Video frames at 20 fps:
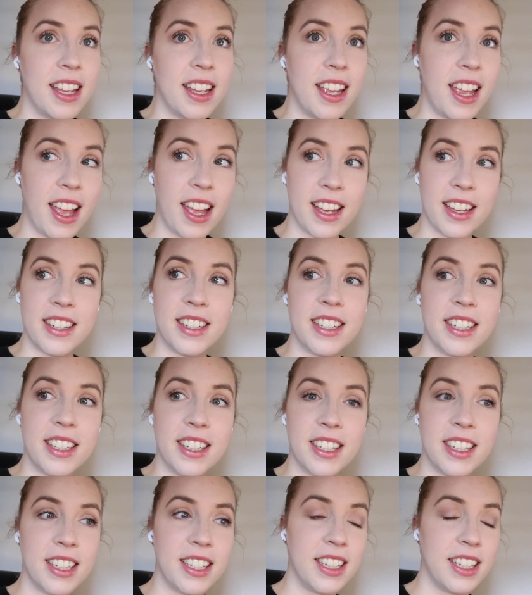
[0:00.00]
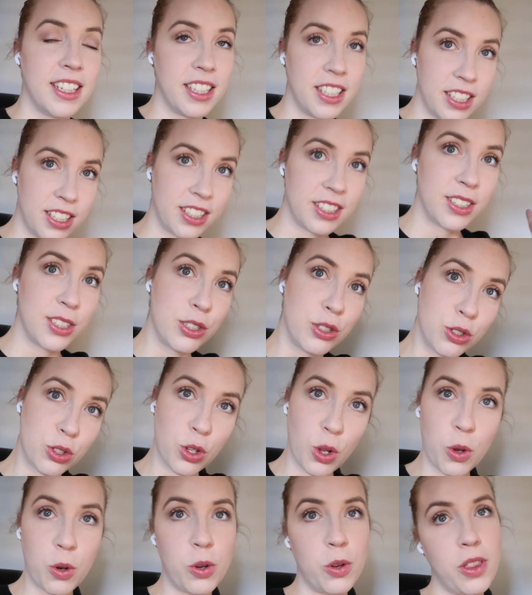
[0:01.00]
Yeah, let's
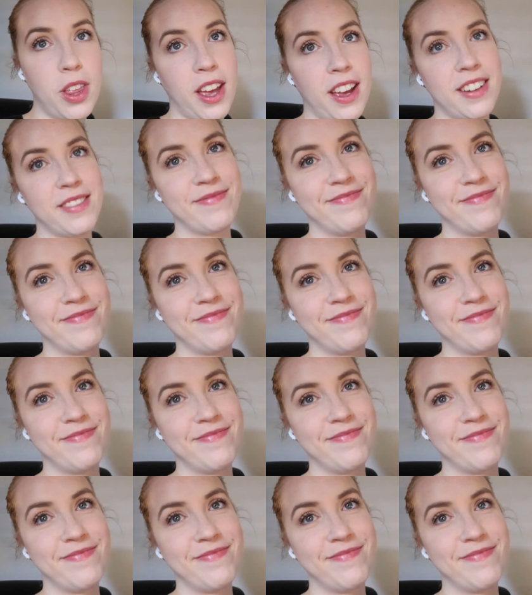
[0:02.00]
go do that.